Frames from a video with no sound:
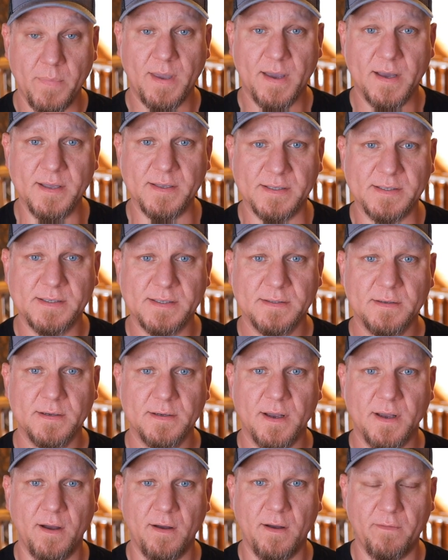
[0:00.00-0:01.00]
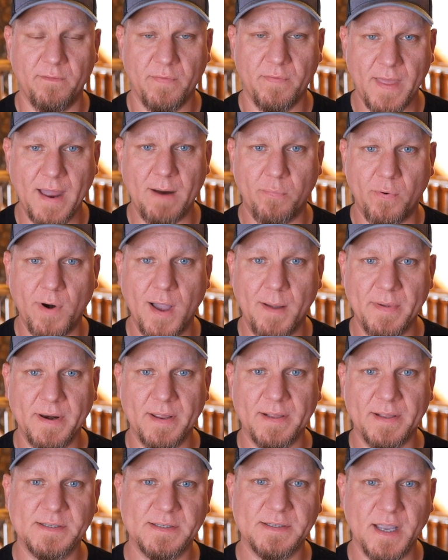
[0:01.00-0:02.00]
because of that
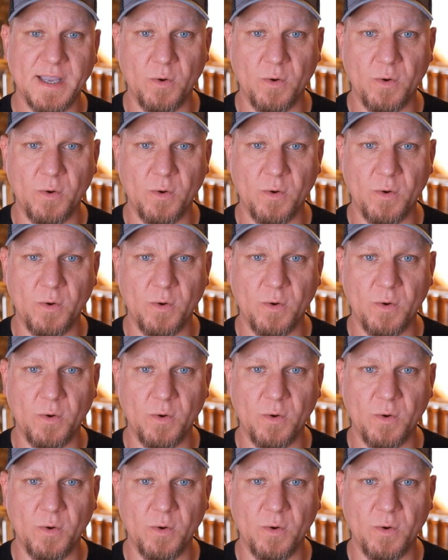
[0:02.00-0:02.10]
prominence